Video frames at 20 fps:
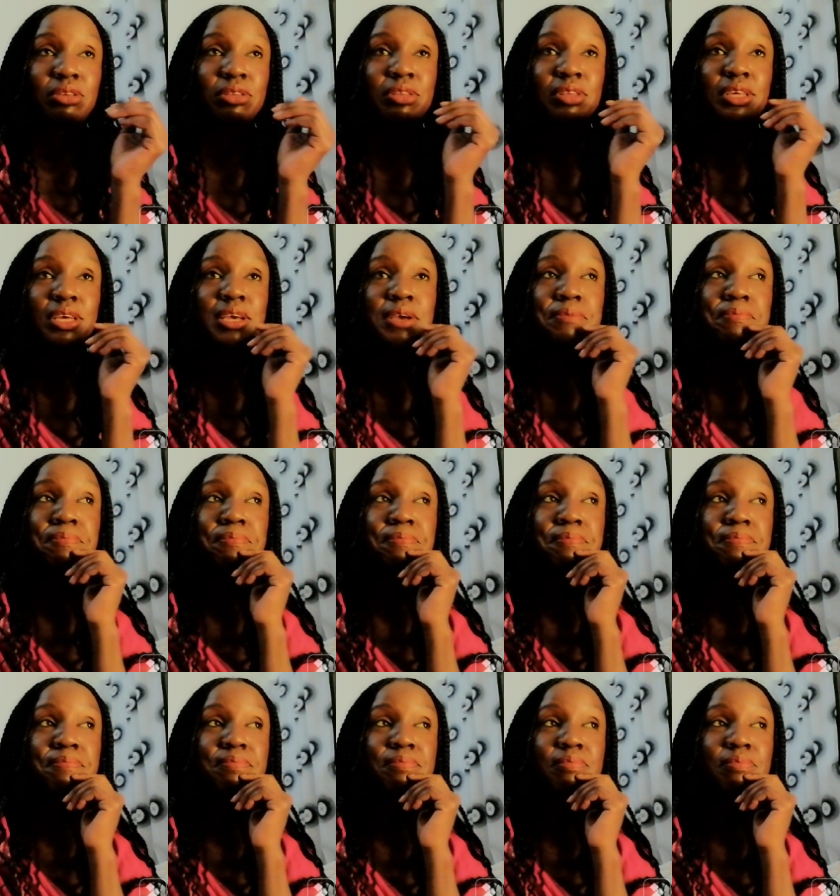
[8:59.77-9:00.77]
You see,
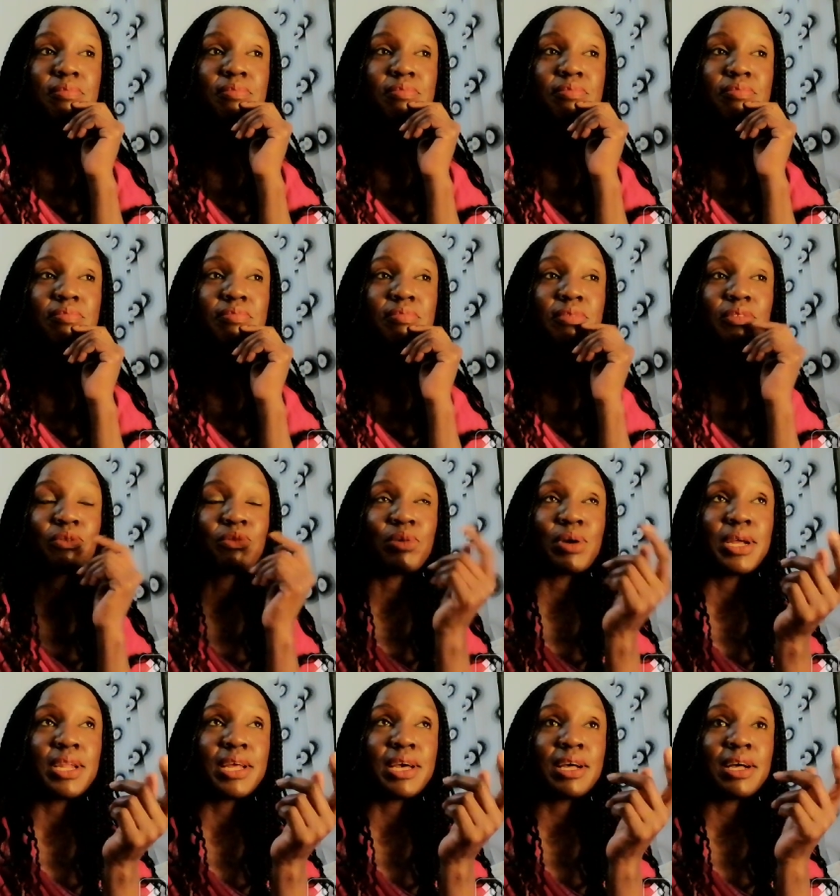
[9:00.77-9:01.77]

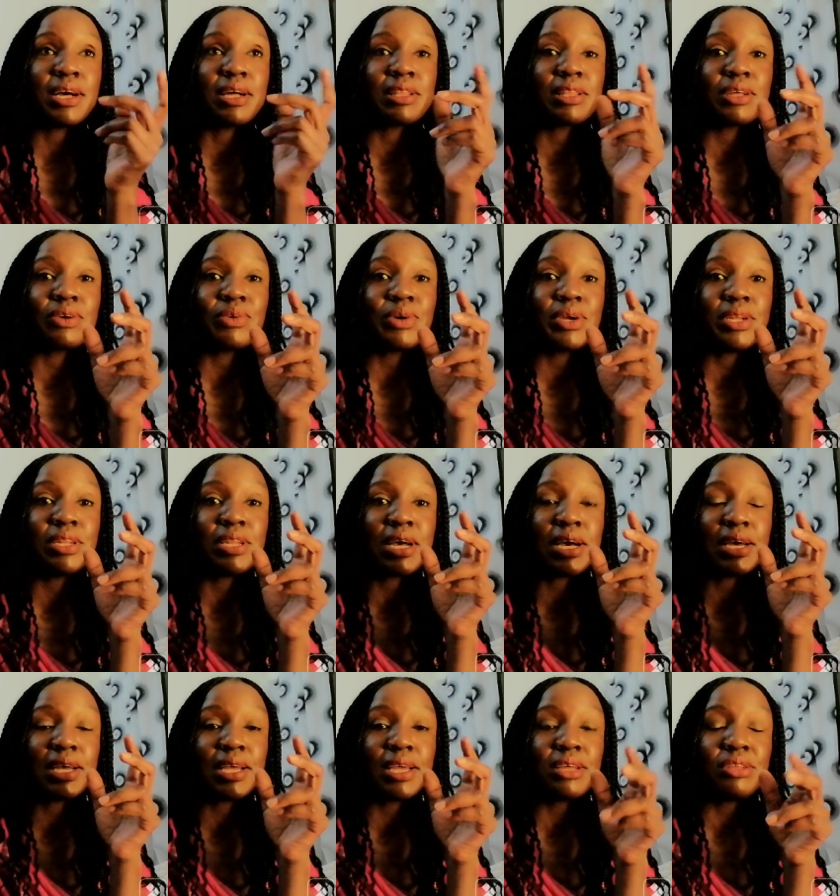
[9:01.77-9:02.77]
when
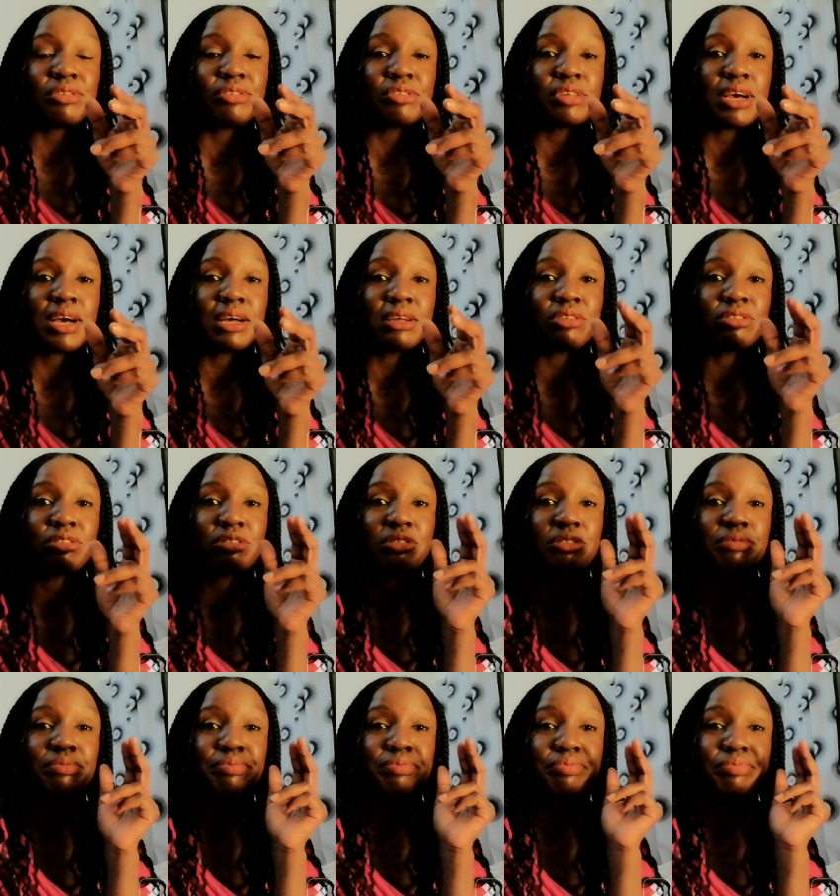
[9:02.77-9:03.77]
a guest
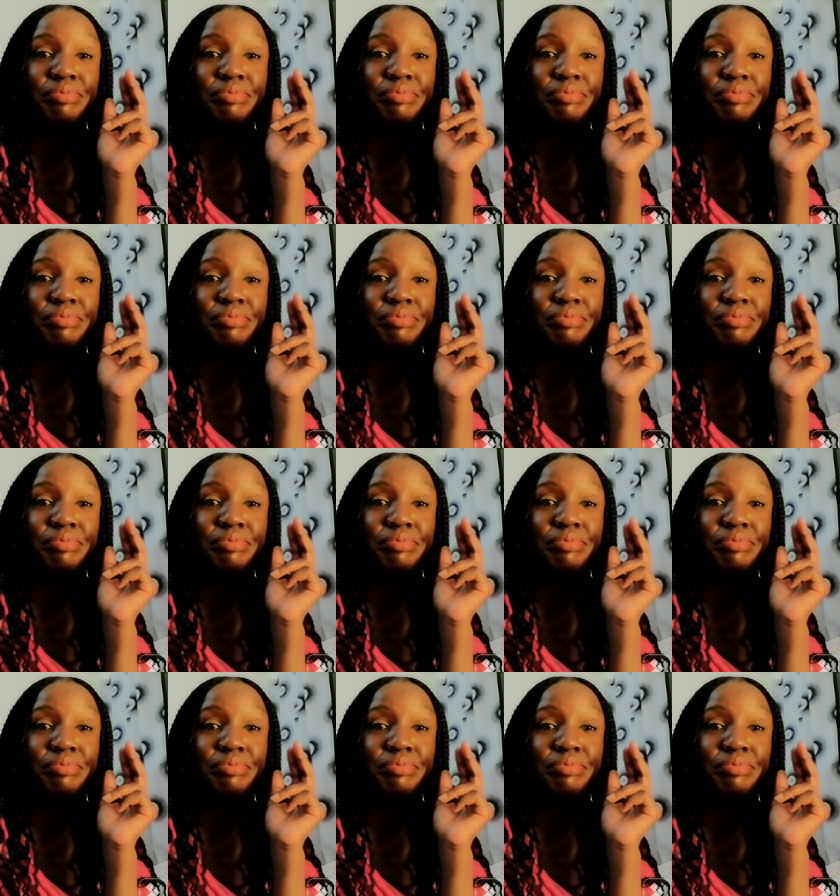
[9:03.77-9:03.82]
has